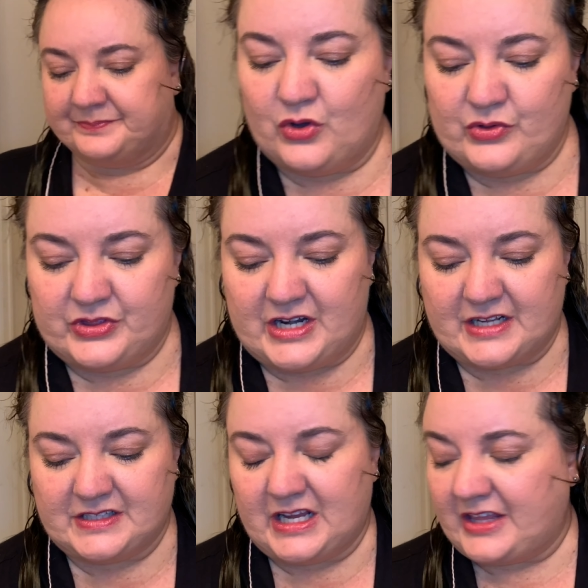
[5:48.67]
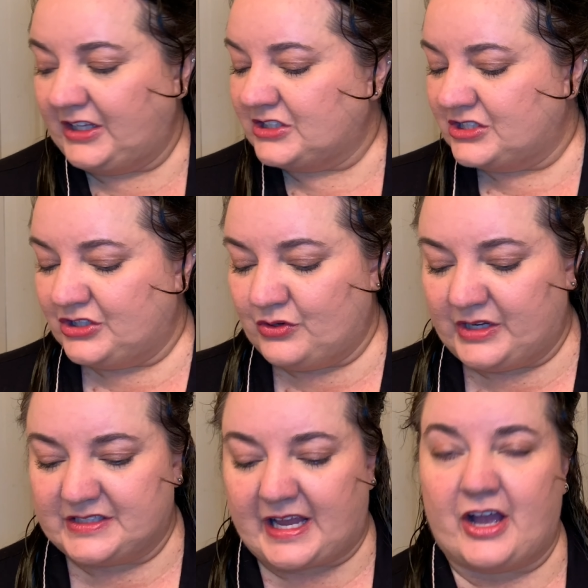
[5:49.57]
The next thing I like to do
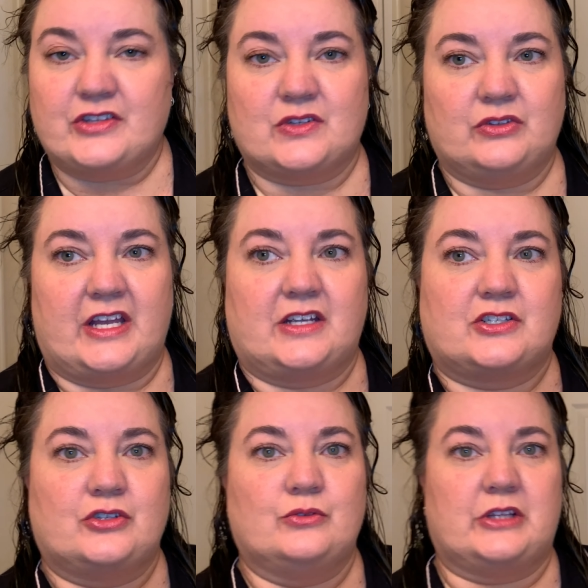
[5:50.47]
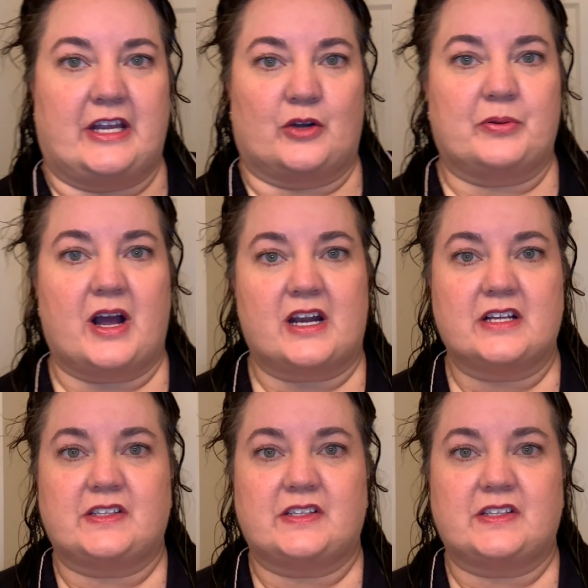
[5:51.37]
is I also like to layer products.